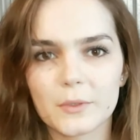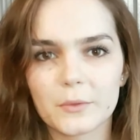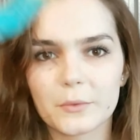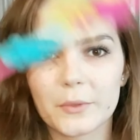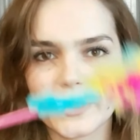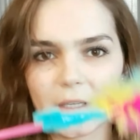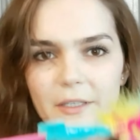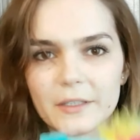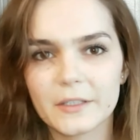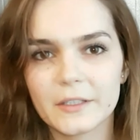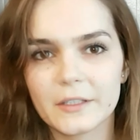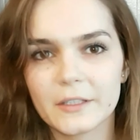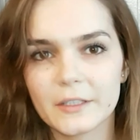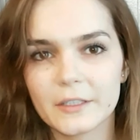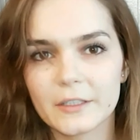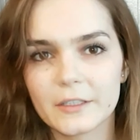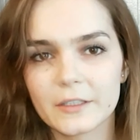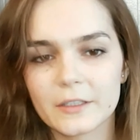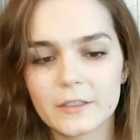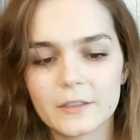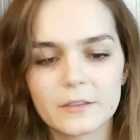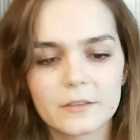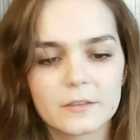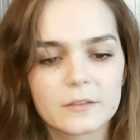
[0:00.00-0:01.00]
one right
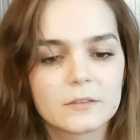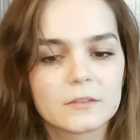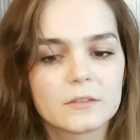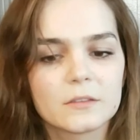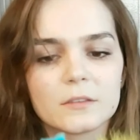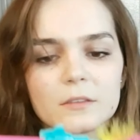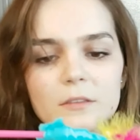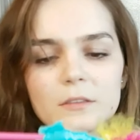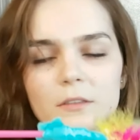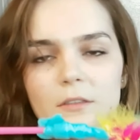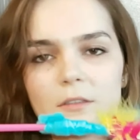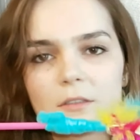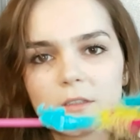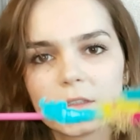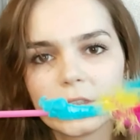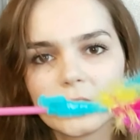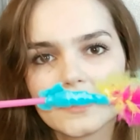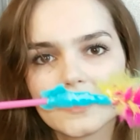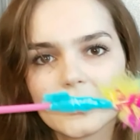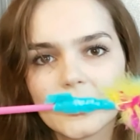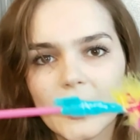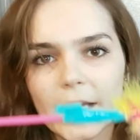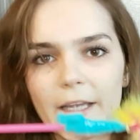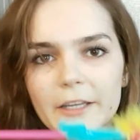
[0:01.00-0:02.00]
here,
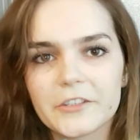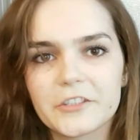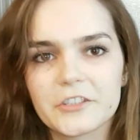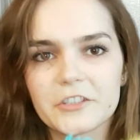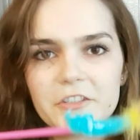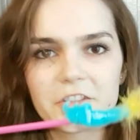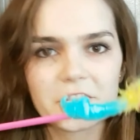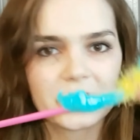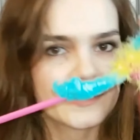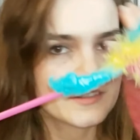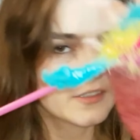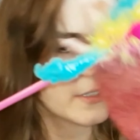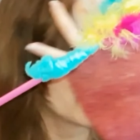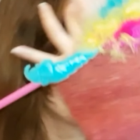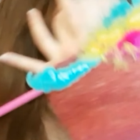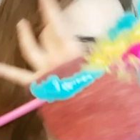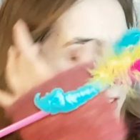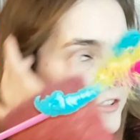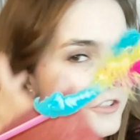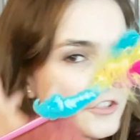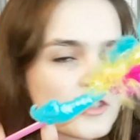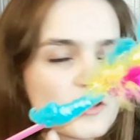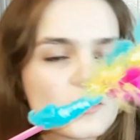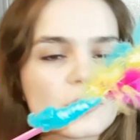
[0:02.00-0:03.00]
I just
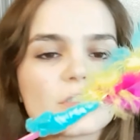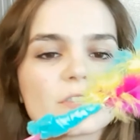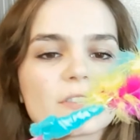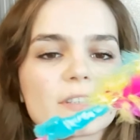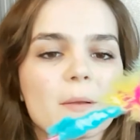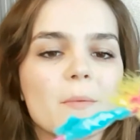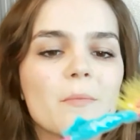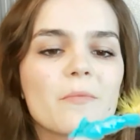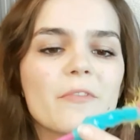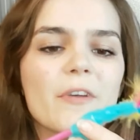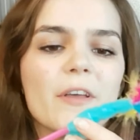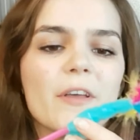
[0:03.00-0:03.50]
attached some